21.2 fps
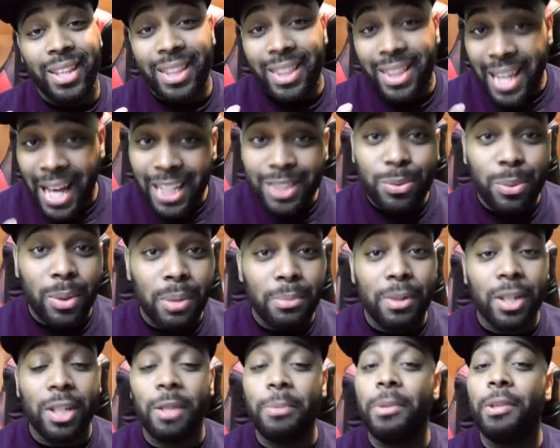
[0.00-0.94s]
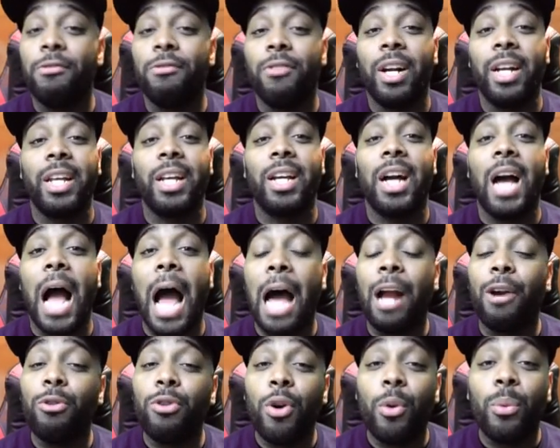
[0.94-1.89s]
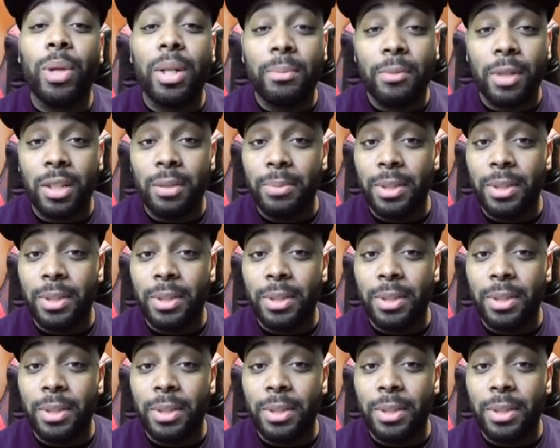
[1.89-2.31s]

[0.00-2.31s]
That's what I'm going to be running. I don't know when I'm going to